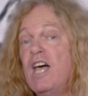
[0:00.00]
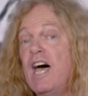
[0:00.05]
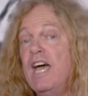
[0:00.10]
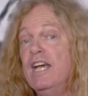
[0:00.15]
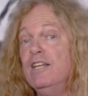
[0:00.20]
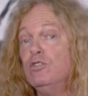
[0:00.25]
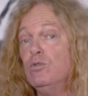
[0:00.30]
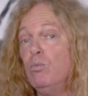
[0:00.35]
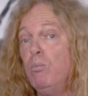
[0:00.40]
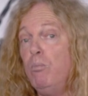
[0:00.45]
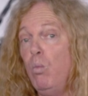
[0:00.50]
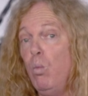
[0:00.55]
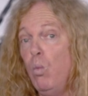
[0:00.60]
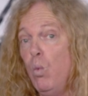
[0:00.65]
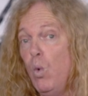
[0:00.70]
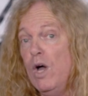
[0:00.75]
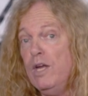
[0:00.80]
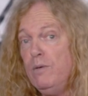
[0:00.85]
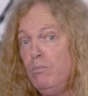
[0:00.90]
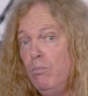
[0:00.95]
size
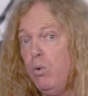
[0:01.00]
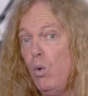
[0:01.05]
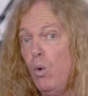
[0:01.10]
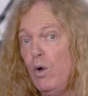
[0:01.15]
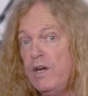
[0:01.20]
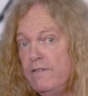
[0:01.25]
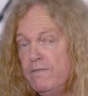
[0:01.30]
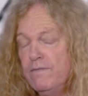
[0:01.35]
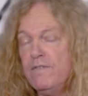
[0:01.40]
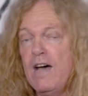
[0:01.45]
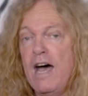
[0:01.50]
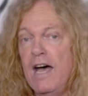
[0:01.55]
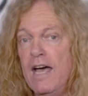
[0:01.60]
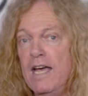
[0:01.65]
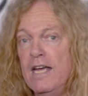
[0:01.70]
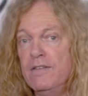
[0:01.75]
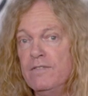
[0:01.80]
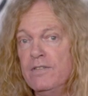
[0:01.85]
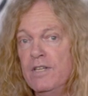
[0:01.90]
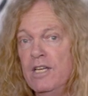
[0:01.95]

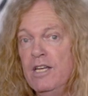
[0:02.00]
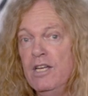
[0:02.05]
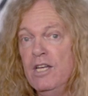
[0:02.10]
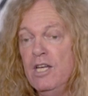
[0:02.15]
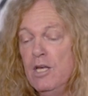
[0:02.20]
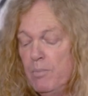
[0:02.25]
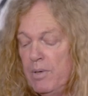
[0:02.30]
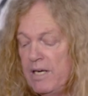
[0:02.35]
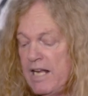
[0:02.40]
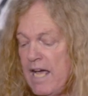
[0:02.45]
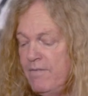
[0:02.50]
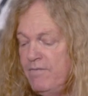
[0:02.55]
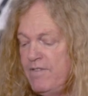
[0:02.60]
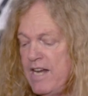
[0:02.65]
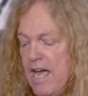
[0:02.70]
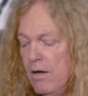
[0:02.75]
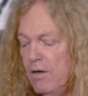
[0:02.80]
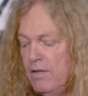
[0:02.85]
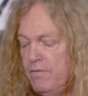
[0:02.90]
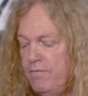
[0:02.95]
1.5 but I've
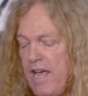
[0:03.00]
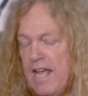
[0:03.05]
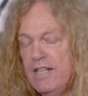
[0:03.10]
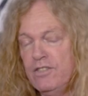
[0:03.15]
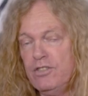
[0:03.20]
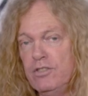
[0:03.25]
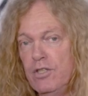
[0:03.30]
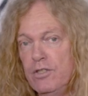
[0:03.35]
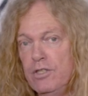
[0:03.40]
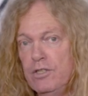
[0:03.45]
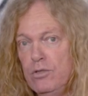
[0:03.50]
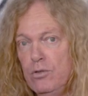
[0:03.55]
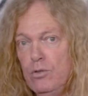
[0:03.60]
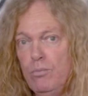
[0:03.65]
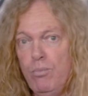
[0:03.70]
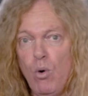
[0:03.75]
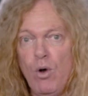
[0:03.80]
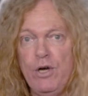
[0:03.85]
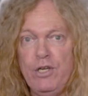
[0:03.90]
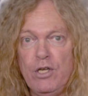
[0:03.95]
now advanced to the
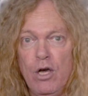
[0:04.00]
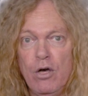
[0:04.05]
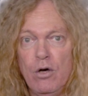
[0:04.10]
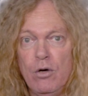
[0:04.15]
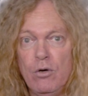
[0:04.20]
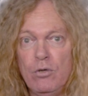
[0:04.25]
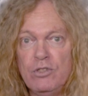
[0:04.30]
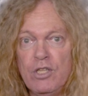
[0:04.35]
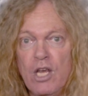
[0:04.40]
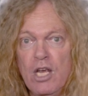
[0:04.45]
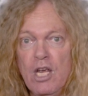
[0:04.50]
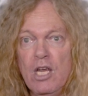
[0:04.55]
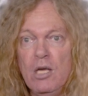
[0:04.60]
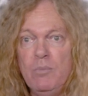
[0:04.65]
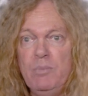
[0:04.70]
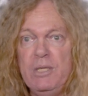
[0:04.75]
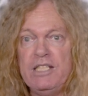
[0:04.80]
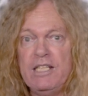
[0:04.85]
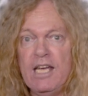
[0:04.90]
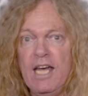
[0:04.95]
2.0s
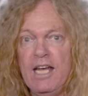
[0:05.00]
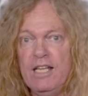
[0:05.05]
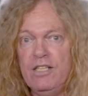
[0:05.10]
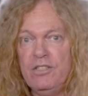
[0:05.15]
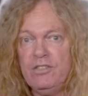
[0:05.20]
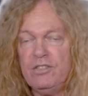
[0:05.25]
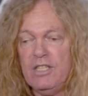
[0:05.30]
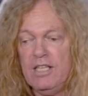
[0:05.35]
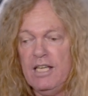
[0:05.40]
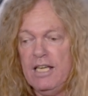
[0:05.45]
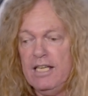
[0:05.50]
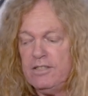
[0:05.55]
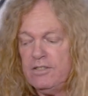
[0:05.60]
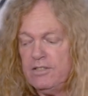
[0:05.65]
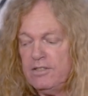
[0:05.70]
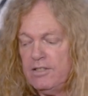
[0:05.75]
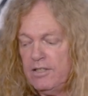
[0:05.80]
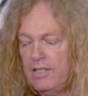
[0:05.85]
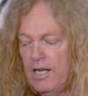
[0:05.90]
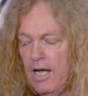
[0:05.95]
because
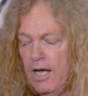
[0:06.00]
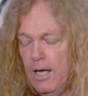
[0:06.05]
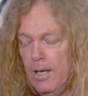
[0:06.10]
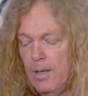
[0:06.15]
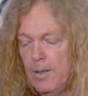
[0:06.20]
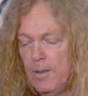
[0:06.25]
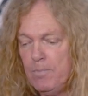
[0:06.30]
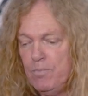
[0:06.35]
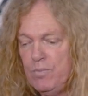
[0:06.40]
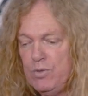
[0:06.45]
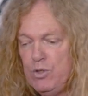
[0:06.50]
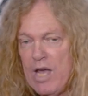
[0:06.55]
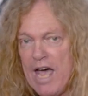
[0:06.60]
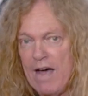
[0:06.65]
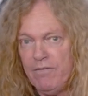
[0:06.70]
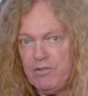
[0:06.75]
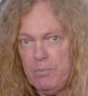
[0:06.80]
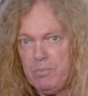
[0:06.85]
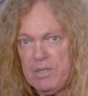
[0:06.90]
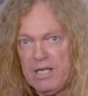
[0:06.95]
it's uh, you
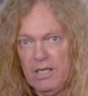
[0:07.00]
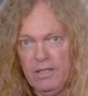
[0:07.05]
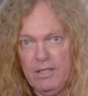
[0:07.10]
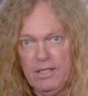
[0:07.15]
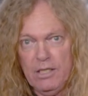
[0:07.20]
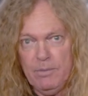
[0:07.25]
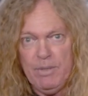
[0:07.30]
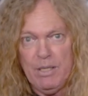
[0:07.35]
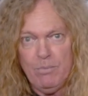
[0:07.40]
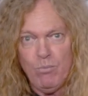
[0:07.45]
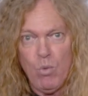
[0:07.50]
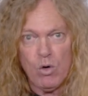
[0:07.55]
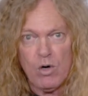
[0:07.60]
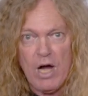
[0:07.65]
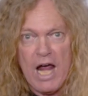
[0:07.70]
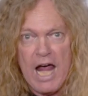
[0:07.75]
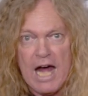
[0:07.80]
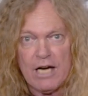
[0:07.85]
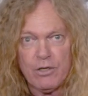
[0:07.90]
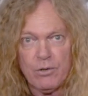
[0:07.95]
have to be a little bit
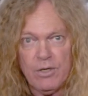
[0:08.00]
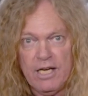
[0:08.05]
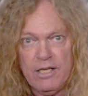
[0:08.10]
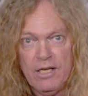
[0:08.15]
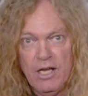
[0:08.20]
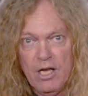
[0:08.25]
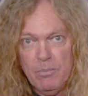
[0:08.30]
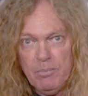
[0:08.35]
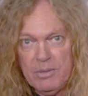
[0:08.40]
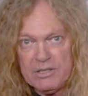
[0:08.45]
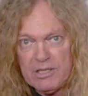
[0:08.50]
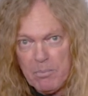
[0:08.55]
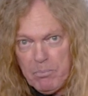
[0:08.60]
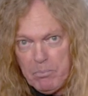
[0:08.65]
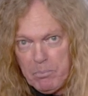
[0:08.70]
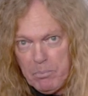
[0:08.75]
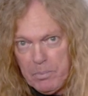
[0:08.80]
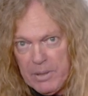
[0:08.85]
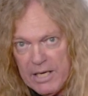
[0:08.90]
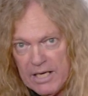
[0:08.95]
more accurate, but the
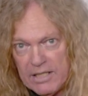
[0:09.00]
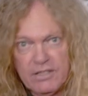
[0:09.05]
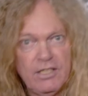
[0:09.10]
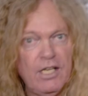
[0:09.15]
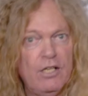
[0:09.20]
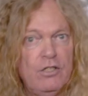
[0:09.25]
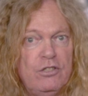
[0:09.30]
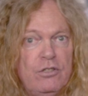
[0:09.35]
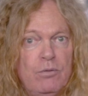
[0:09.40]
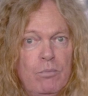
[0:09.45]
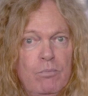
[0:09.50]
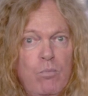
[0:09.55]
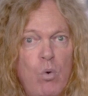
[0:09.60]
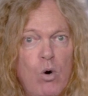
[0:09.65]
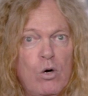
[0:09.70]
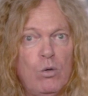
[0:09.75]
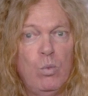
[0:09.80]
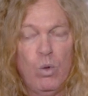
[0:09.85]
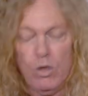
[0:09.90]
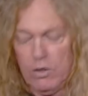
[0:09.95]
pick does
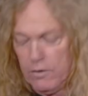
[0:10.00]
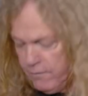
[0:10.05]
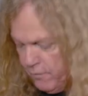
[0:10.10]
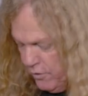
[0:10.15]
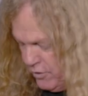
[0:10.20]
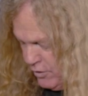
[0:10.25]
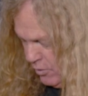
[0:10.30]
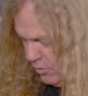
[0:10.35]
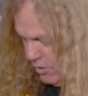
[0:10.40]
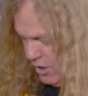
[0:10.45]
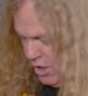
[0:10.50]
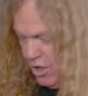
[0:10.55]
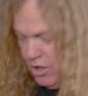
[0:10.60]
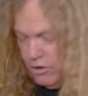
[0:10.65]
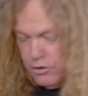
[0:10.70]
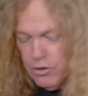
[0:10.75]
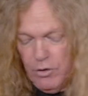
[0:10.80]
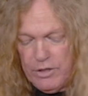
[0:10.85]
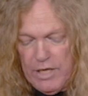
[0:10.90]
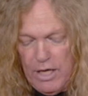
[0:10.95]
more work for you.
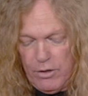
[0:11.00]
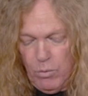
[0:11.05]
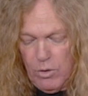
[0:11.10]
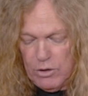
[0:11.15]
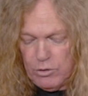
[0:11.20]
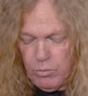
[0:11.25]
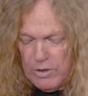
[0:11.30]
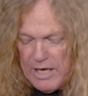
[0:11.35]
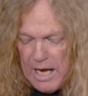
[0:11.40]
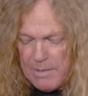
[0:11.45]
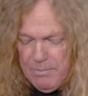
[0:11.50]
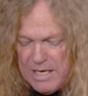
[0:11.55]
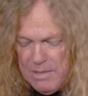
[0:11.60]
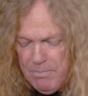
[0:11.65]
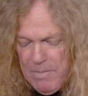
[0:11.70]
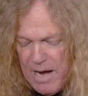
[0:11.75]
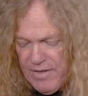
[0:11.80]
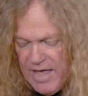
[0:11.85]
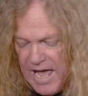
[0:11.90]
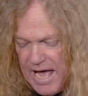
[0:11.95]
So in other words, what I
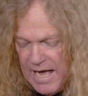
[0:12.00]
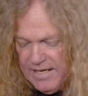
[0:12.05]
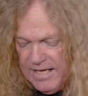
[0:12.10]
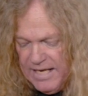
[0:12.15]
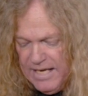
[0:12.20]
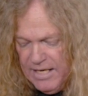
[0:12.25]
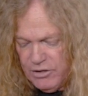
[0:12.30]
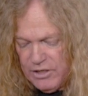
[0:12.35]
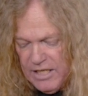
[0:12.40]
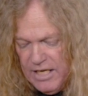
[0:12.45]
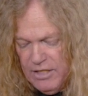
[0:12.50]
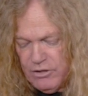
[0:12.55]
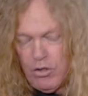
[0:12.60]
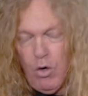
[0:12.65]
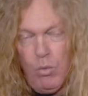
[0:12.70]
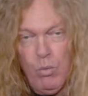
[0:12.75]
mean by that is, is